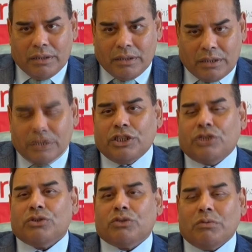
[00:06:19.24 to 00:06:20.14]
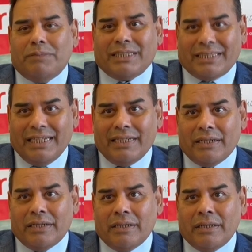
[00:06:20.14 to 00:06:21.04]
constituents will be seen,
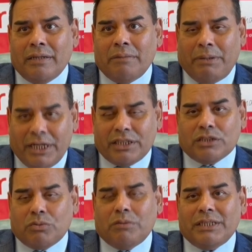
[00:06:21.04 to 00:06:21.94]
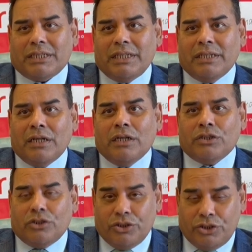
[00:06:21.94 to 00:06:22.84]
patients will be seen,
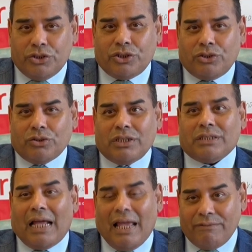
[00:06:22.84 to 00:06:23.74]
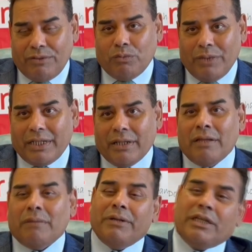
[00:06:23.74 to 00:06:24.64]
to reduce the shortlist every week,
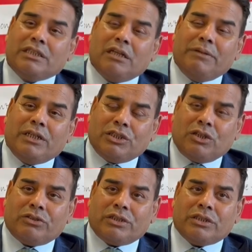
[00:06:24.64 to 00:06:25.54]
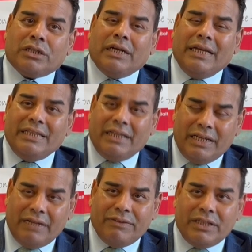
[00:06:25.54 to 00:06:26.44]
because there'll be consultants in the
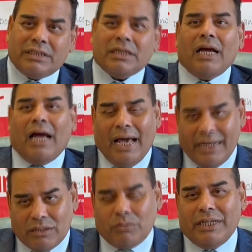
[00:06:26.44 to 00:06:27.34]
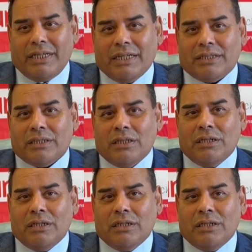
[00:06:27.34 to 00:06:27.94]
evenings and at the weekends